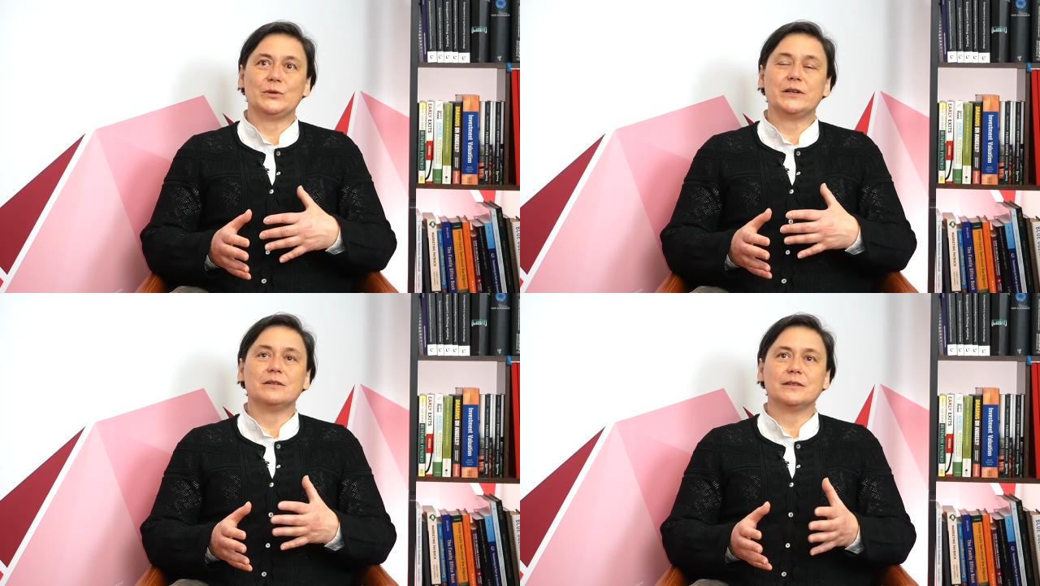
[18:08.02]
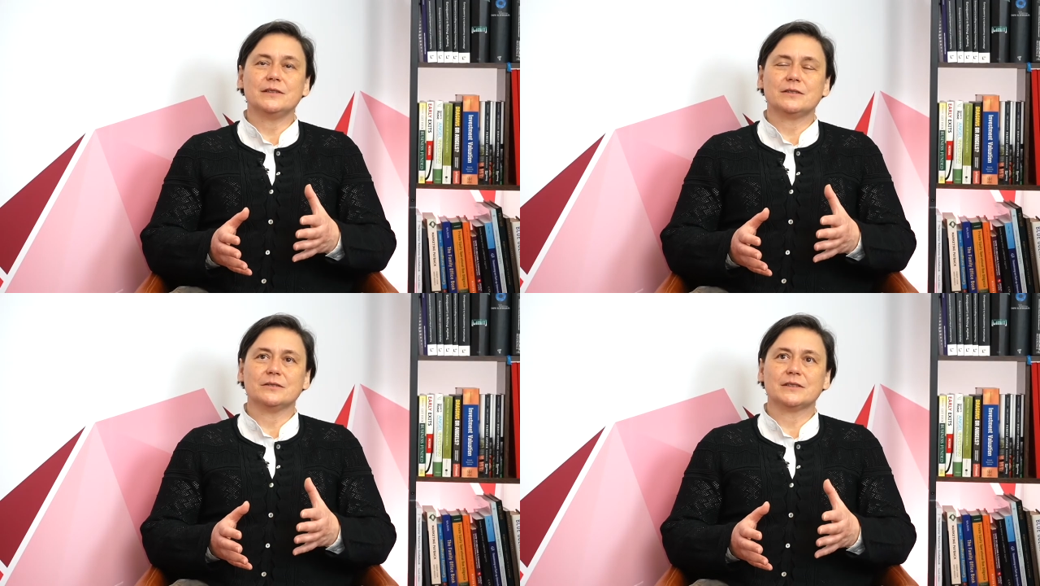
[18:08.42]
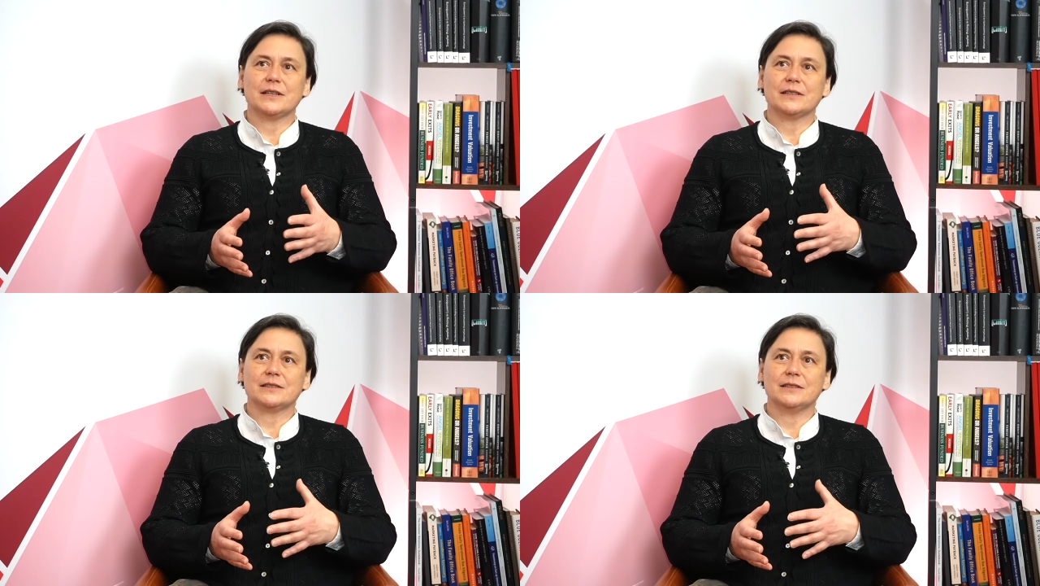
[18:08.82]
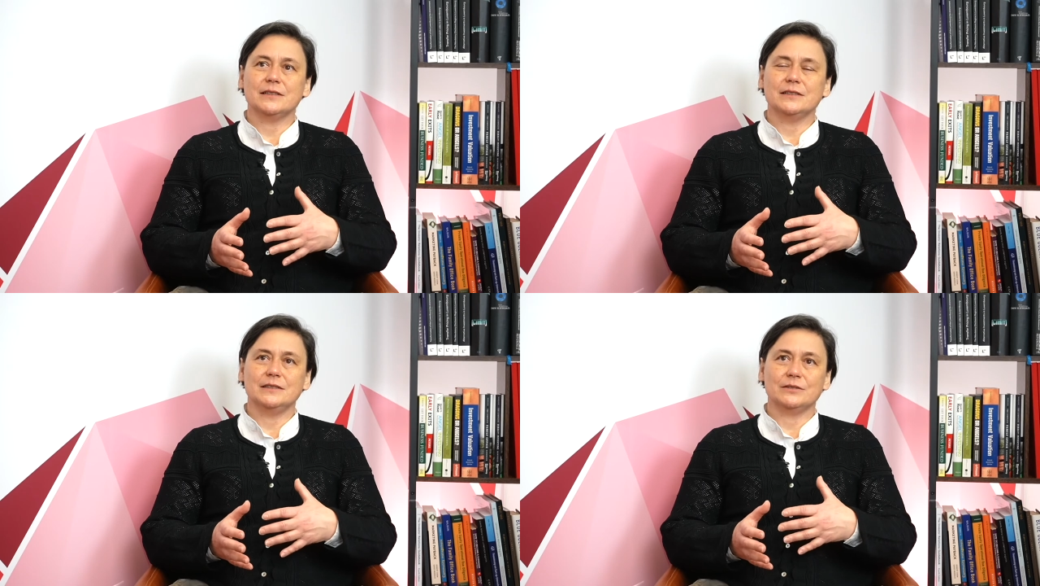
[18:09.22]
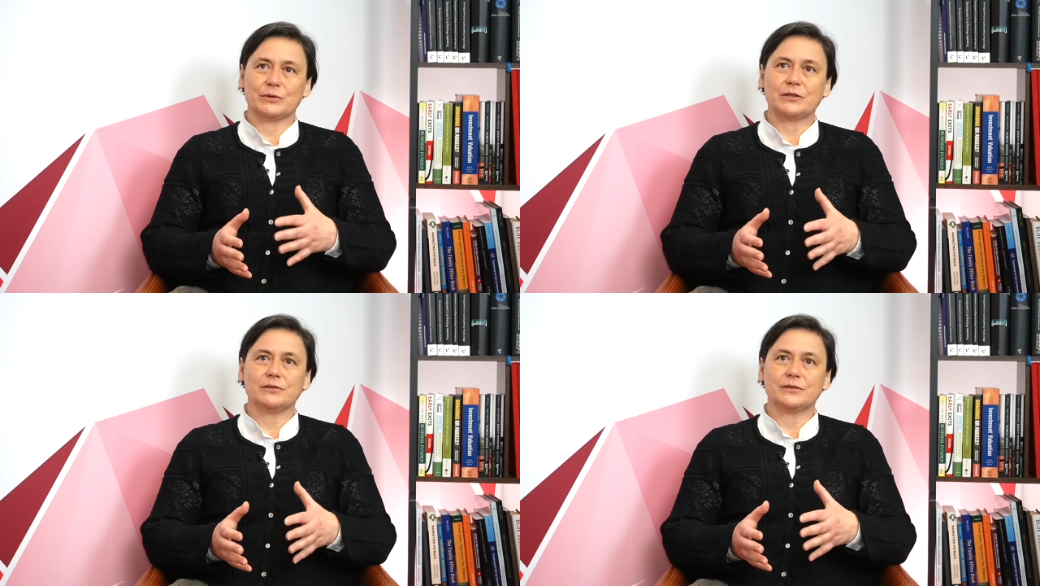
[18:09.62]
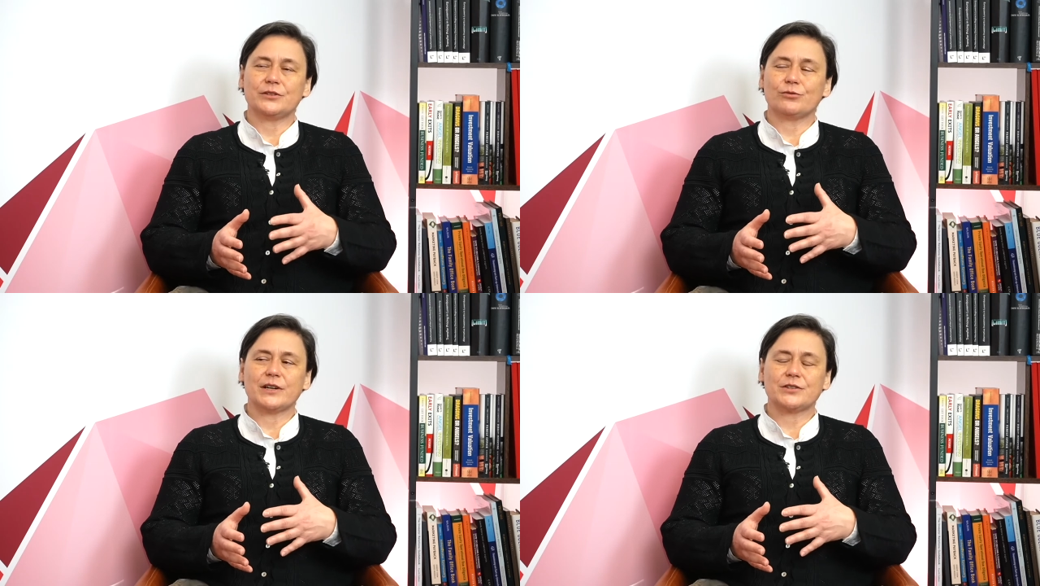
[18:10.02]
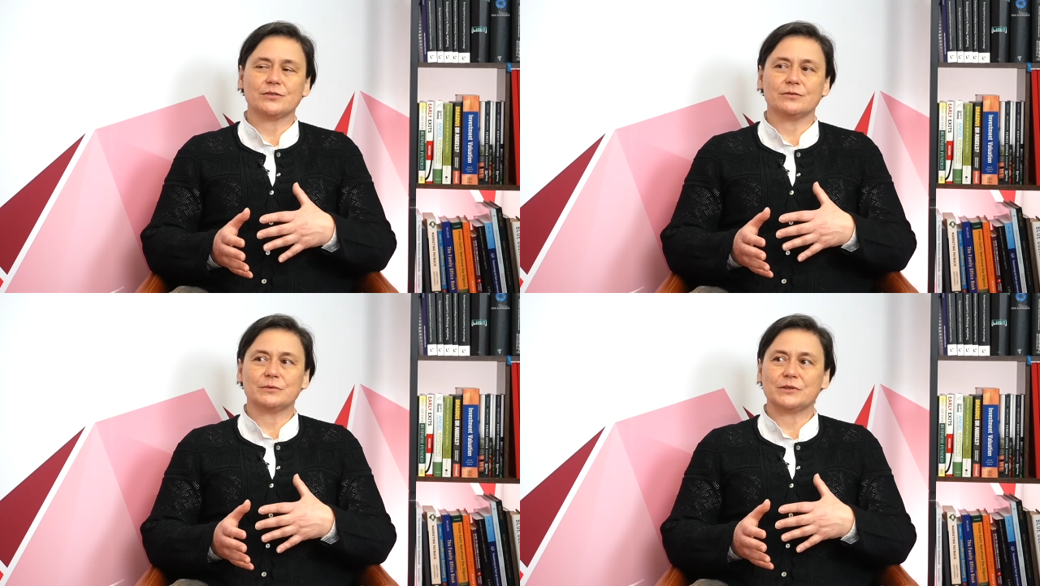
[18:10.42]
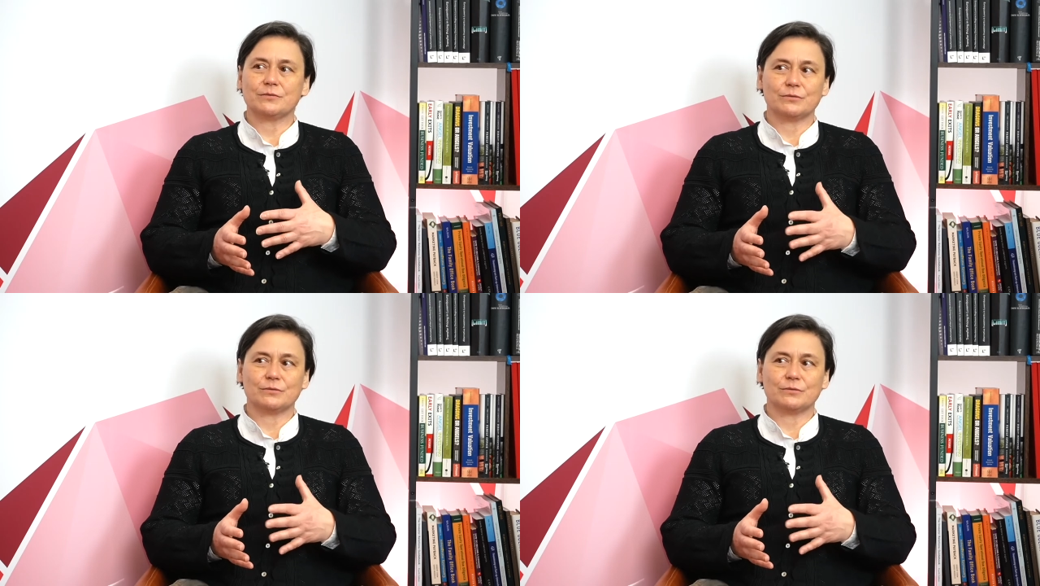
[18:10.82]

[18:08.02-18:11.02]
are in contact and in regular interaction with